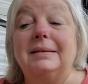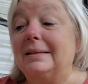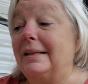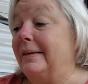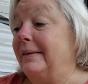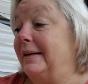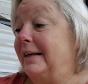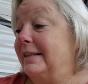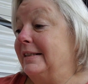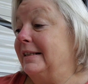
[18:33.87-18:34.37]

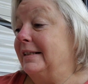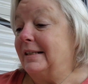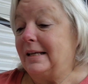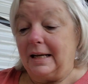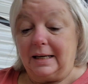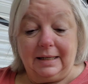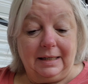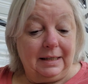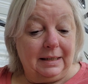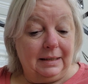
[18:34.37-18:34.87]
sorry, I just
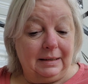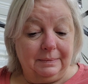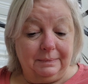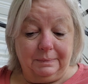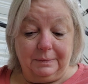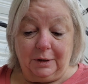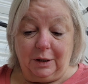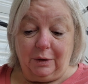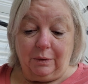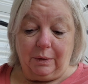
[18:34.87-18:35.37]
got
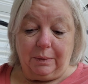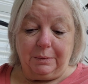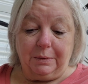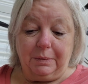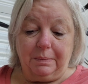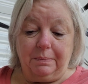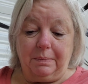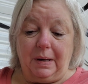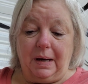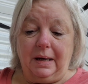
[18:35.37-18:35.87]
um,
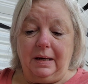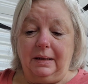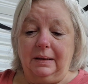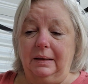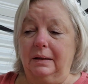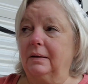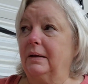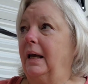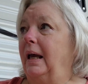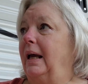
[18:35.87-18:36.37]
interrupted by a
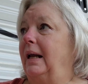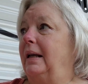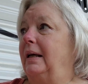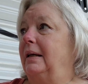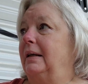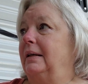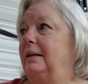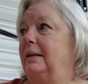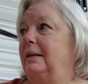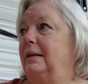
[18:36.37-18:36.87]
little kid.
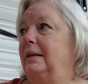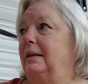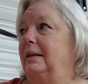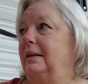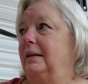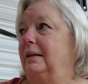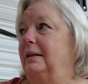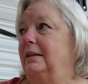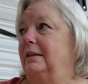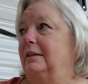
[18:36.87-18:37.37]

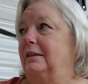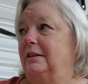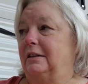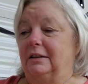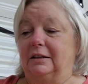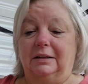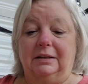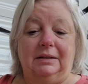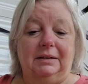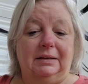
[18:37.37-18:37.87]

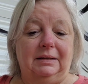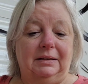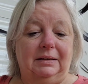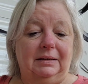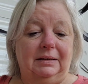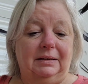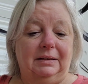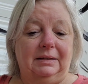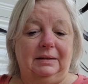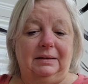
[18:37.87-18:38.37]
She's
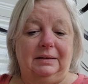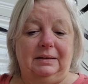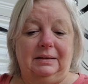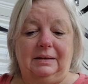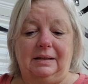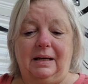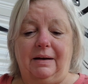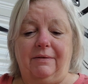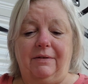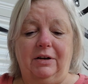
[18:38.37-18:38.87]

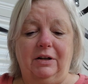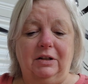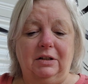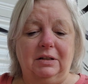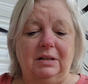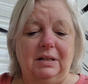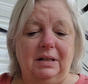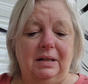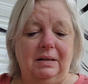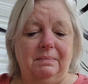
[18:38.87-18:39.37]
having a
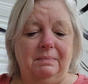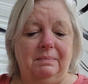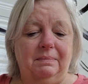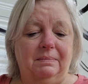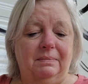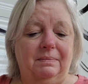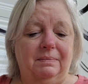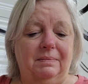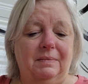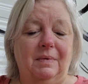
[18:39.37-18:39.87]
good time.
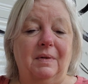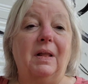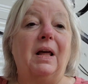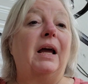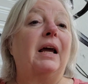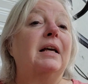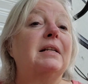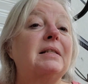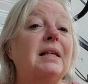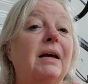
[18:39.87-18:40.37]

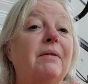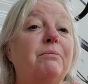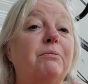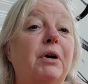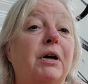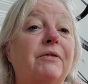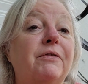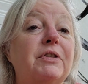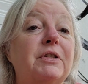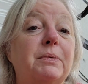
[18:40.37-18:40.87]
I guess they had
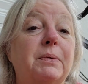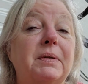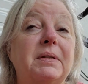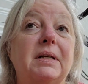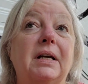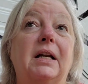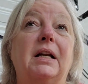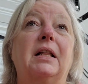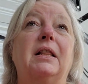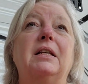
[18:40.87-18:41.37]
breakfast with
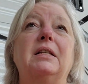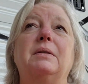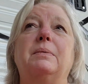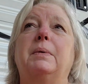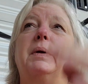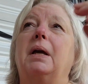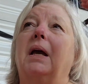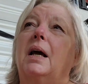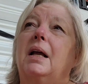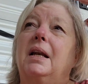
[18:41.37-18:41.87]
Santa this
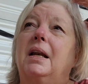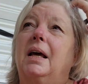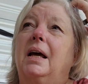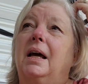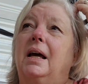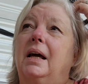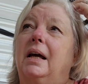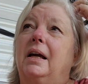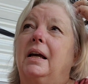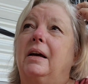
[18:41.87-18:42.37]
weekend.
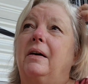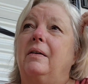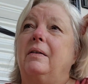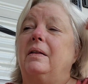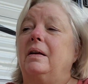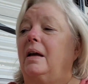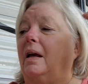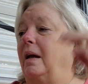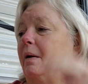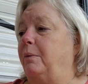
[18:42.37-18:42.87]
Here at
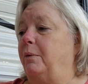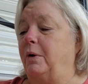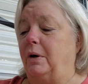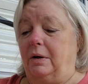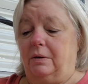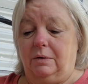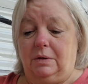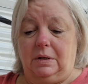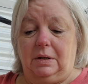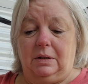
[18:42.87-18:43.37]
the
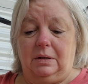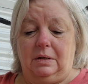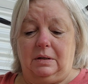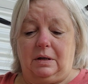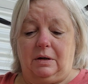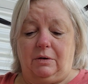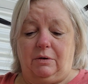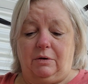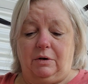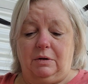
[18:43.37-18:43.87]
campground is
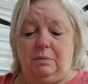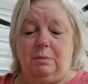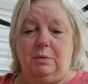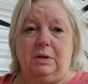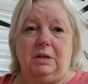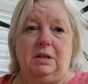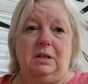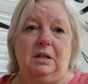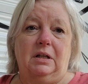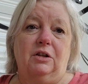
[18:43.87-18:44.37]
our
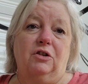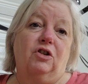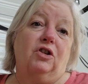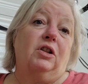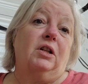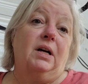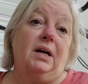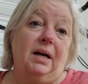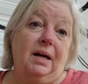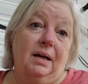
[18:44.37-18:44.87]
Christmas in
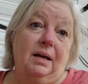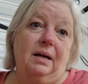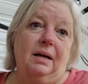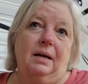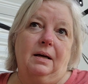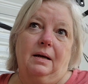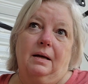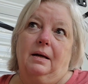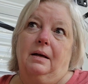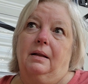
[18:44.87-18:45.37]
July
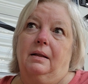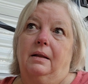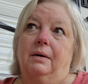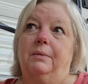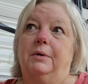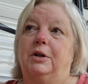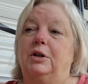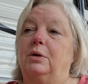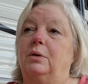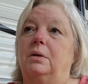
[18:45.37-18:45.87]
that
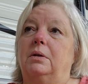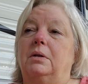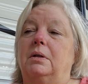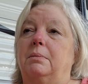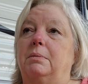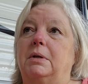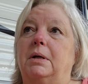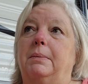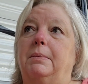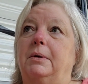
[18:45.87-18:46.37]
we do in
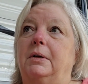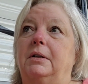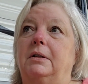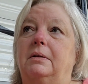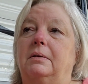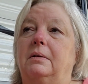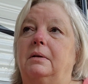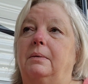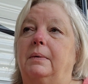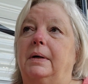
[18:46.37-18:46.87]
September. I
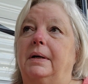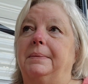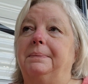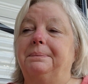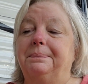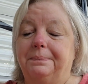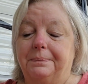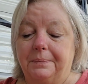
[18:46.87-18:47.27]
don't know why.